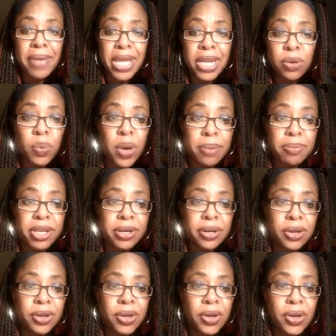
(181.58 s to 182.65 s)
men and women
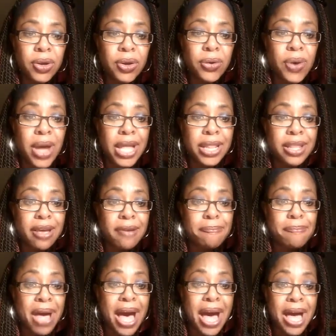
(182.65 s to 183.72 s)
who had
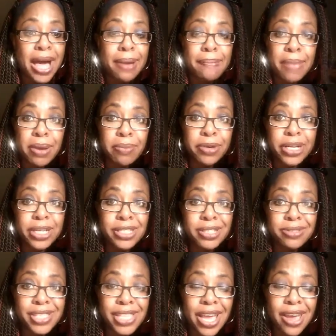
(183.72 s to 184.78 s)
left behind memories
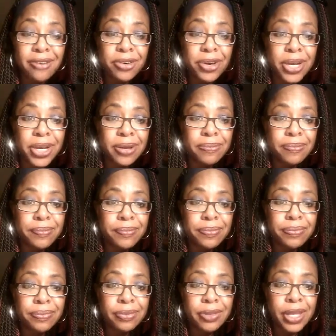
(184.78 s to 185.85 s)
of slavery,
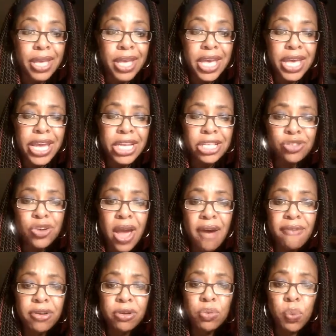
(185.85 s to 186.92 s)
he
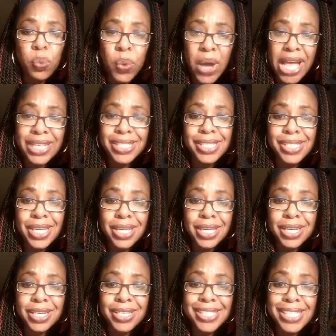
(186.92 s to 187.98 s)
traveled west
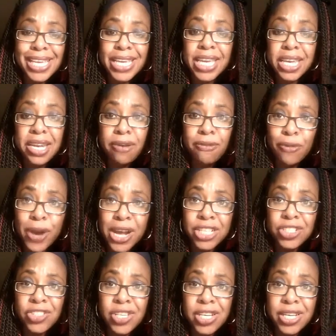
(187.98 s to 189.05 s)
seeking a
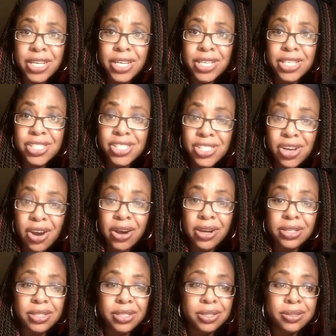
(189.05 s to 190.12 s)
fresh
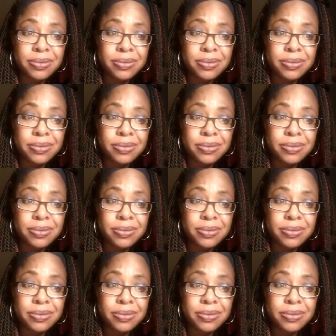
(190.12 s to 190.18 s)
start.